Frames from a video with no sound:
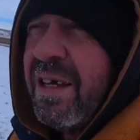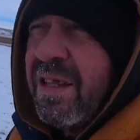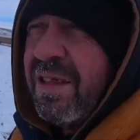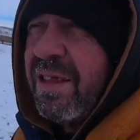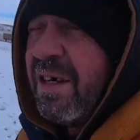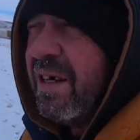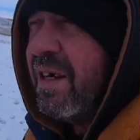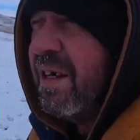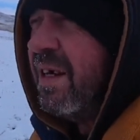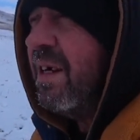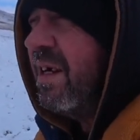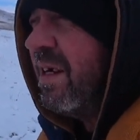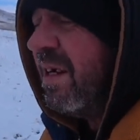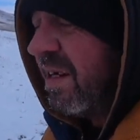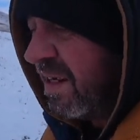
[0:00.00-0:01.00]

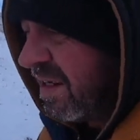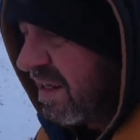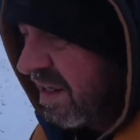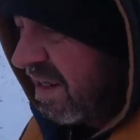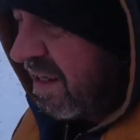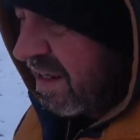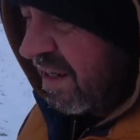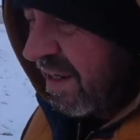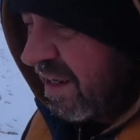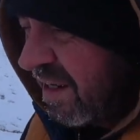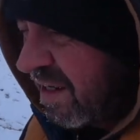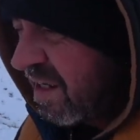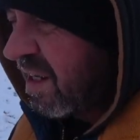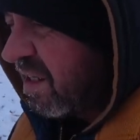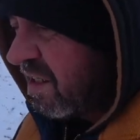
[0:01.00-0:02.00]
the
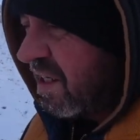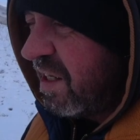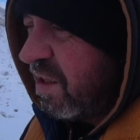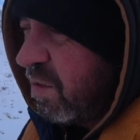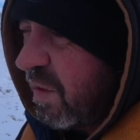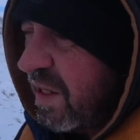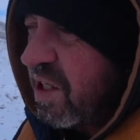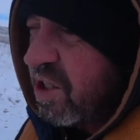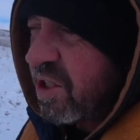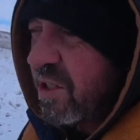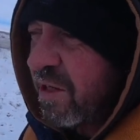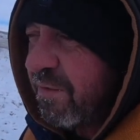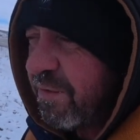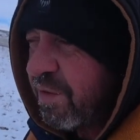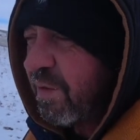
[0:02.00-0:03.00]
continuation
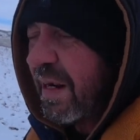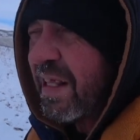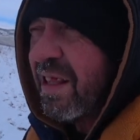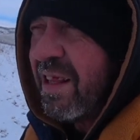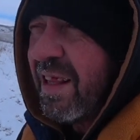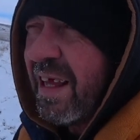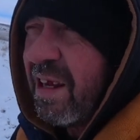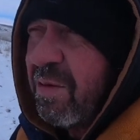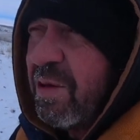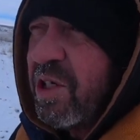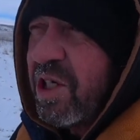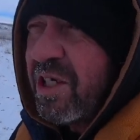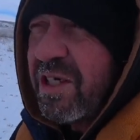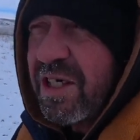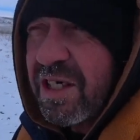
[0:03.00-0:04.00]
of threatened
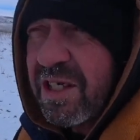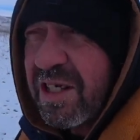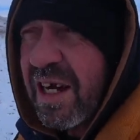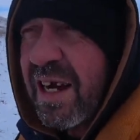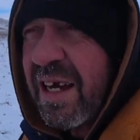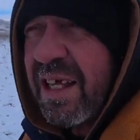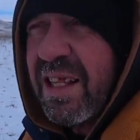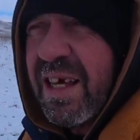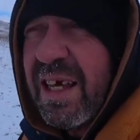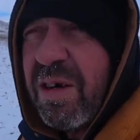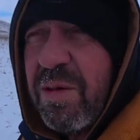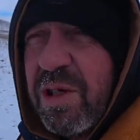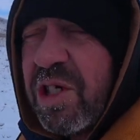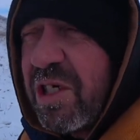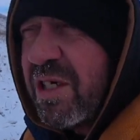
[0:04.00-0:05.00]
languages and dying
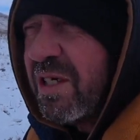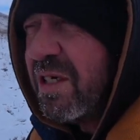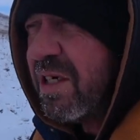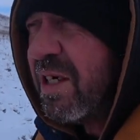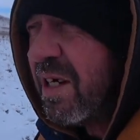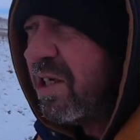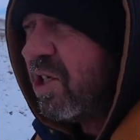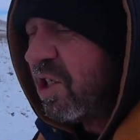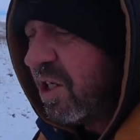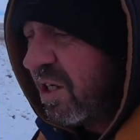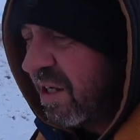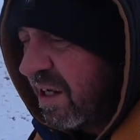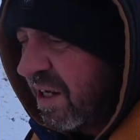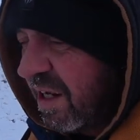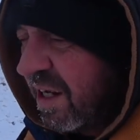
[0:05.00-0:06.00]
languages and such.
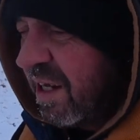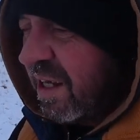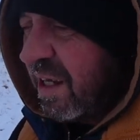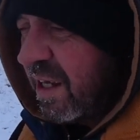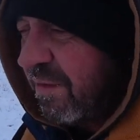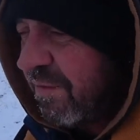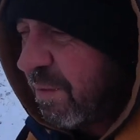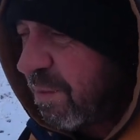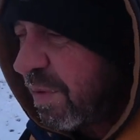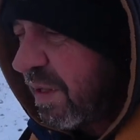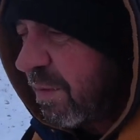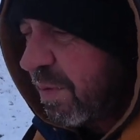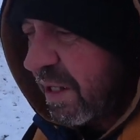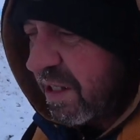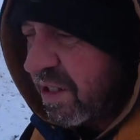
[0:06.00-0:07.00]
Even pl-
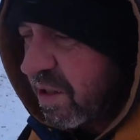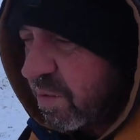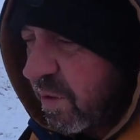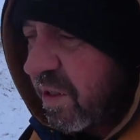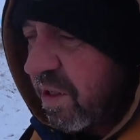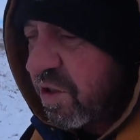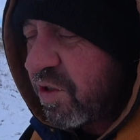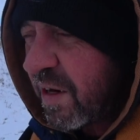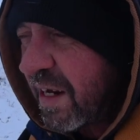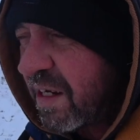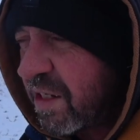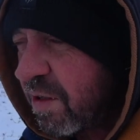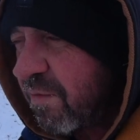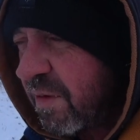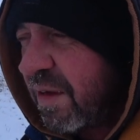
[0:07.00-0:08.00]
places where they're trying
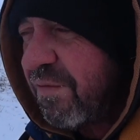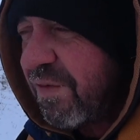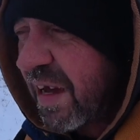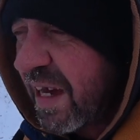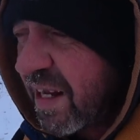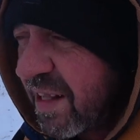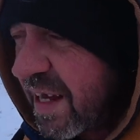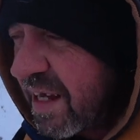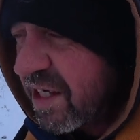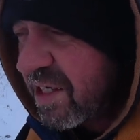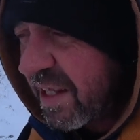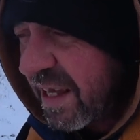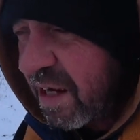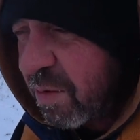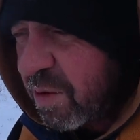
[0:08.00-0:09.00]
to revitalize
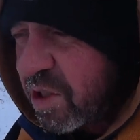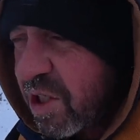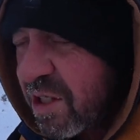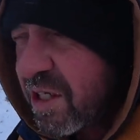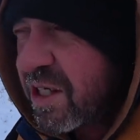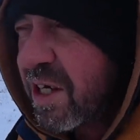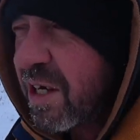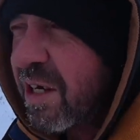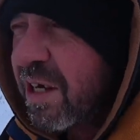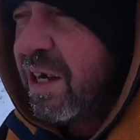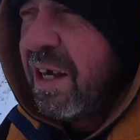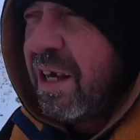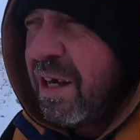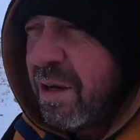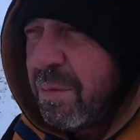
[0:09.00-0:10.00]
languages,
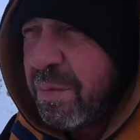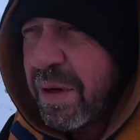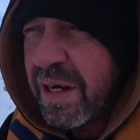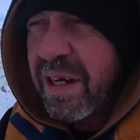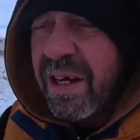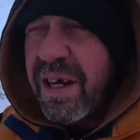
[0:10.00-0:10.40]
but